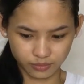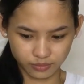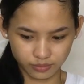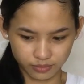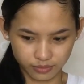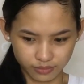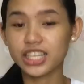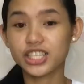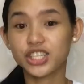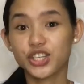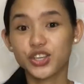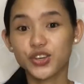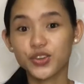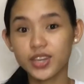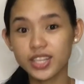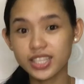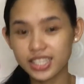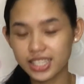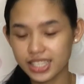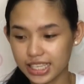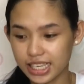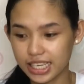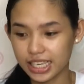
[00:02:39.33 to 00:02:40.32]
As you can
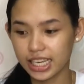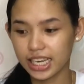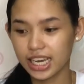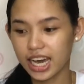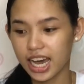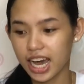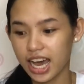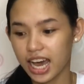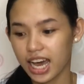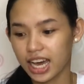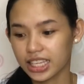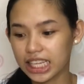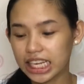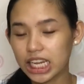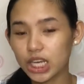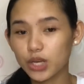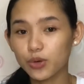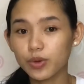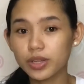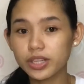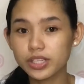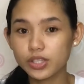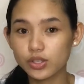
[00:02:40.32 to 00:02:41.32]
see, the
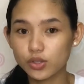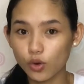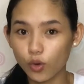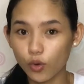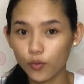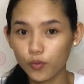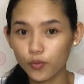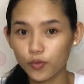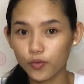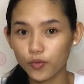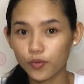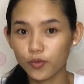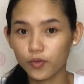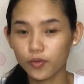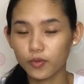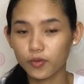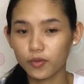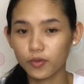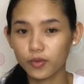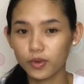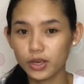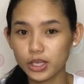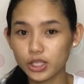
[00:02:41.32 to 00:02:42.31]
liquid soap
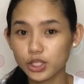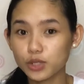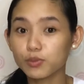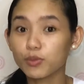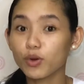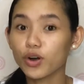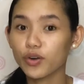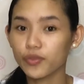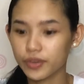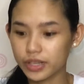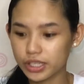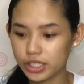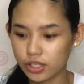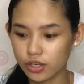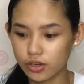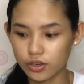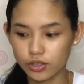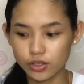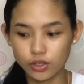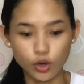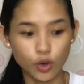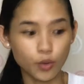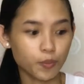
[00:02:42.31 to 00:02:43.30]
is more
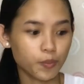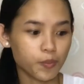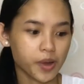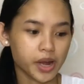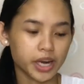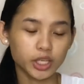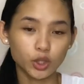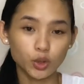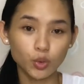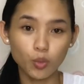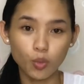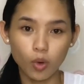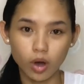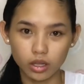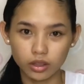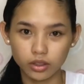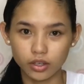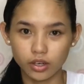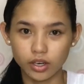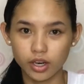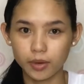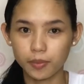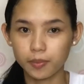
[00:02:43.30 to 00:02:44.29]
viscous compared to
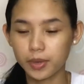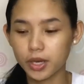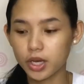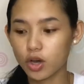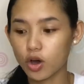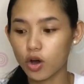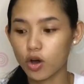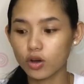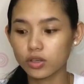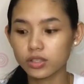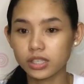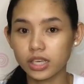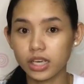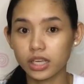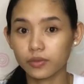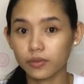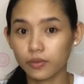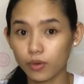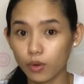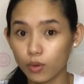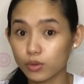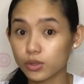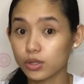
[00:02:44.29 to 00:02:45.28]
water because it
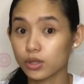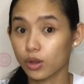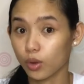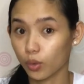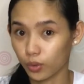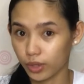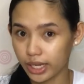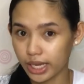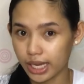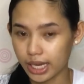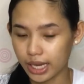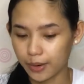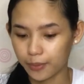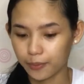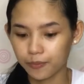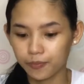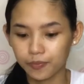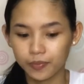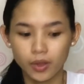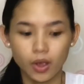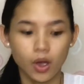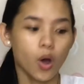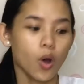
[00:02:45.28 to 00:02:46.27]
flows slowly,
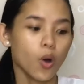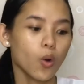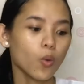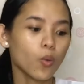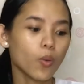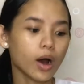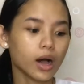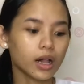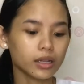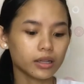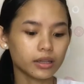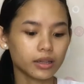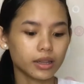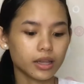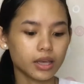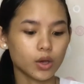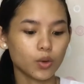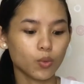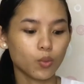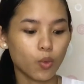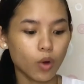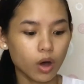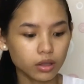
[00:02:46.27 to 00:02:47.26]
while the
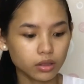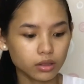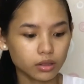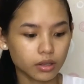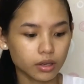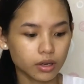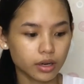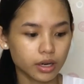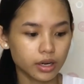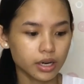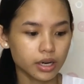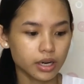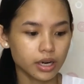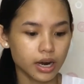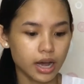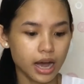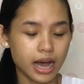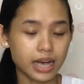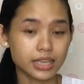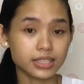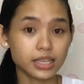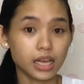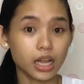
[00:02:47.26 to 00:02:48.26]
water
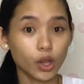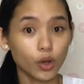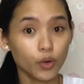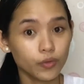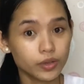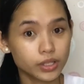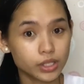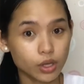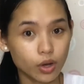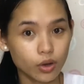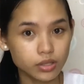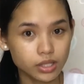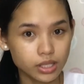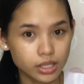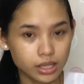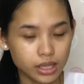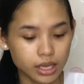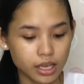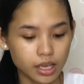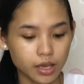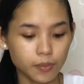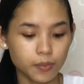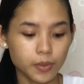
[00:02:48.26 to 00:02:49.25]
has a low viscosity
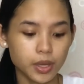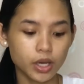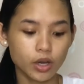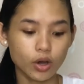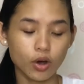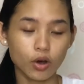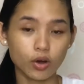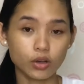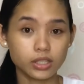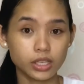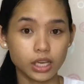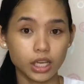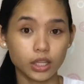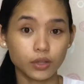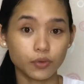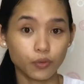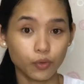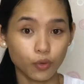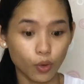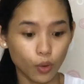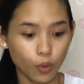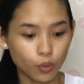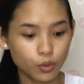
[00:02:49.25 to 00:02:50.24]
because it
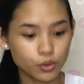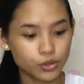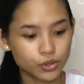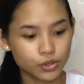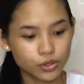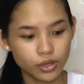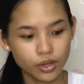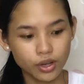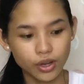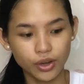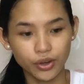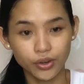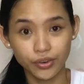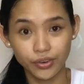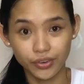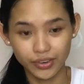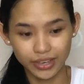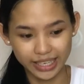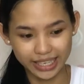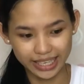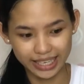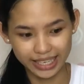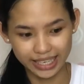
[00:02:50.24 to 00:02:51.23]
flows
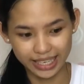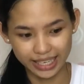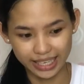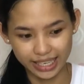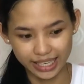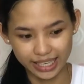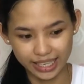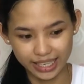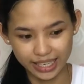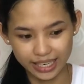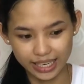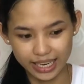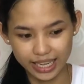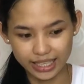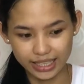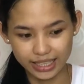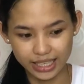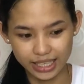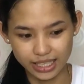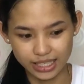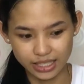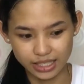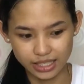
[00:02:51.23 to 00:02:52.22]
readily, like
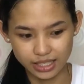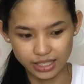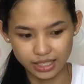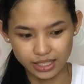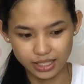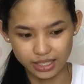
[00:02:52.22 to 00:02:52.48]
this.